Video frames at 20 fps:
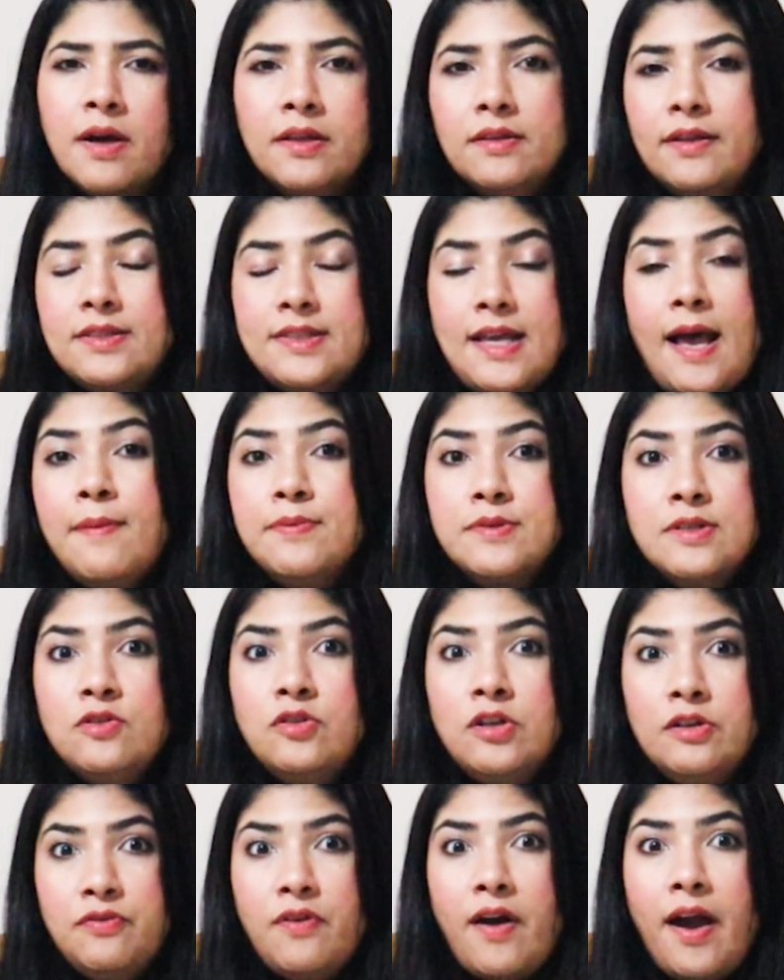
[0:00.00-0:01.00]
month. It's
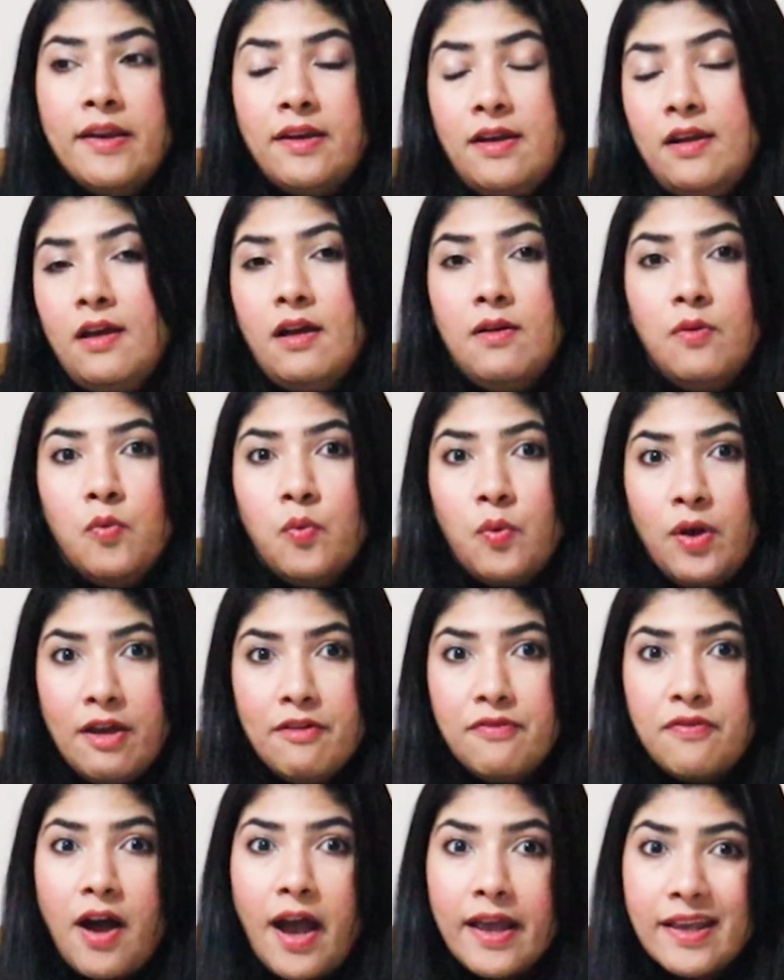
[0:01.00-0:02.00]
absolutely fine.
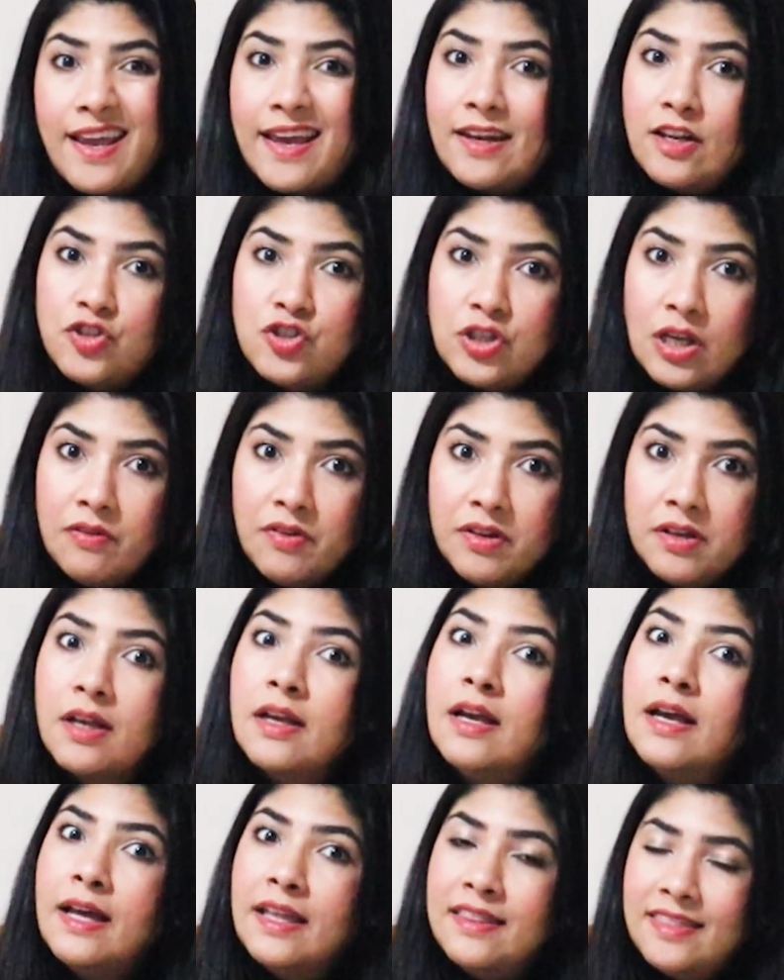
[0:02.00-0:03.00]
If I can achieve it,
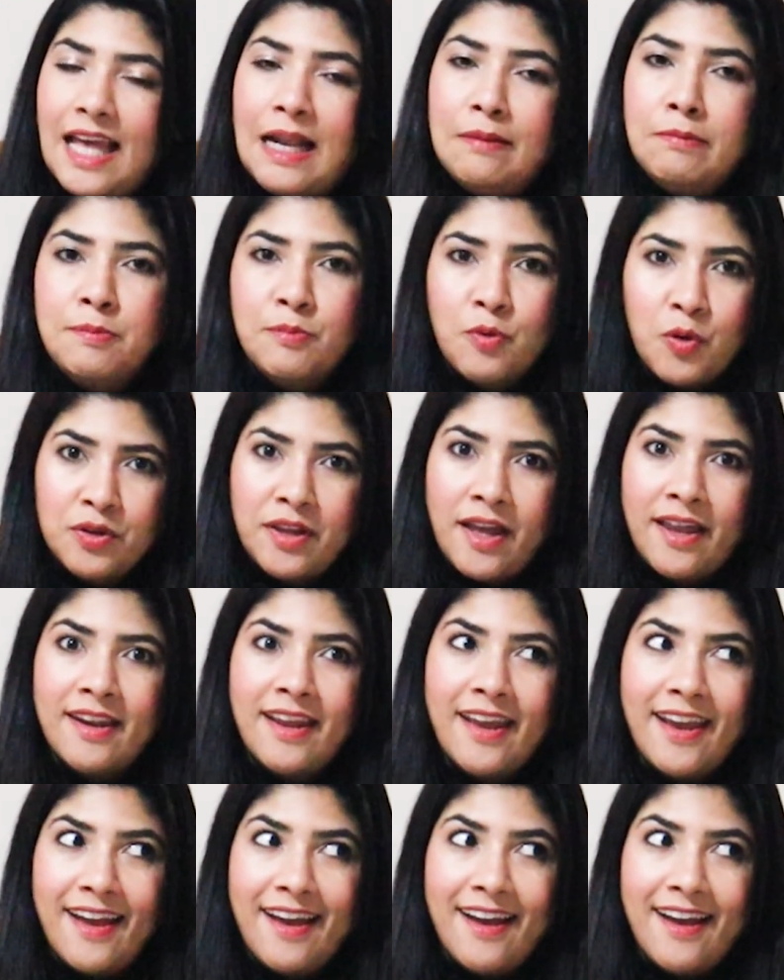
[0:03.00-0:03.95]
that'll be more than